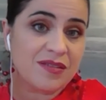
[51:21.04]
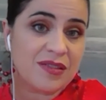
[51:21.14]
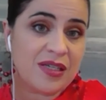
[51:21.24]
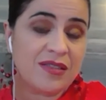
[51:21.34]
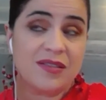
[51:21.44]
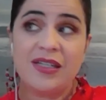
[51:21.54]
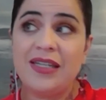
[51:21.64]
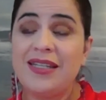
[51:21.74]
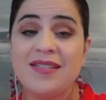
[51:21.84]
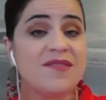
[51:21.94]
it
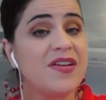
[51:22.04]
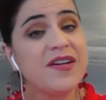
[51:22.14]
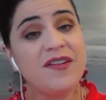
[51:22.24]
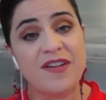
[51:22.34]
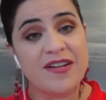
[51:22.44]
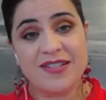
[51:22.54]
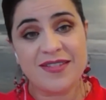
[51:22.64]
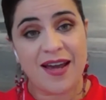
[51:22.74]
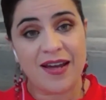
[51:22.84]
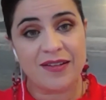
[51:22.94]
is very, very
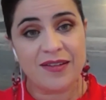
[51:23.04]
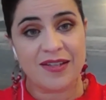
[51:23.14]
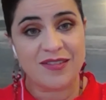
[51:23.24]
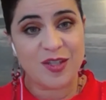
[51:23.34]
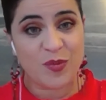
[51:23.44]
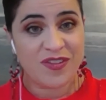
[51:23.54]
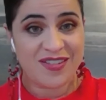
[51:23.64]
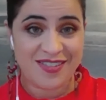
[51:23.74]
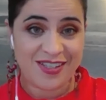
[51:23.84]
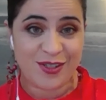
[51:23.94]
sad that some of
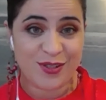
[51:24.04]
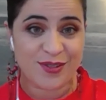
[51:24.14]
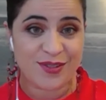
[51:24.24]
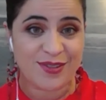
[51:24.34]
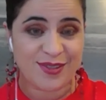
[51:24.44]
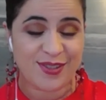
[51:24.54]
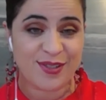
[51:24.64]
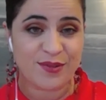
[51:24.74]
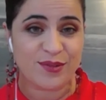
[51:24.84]
these seniors, you know,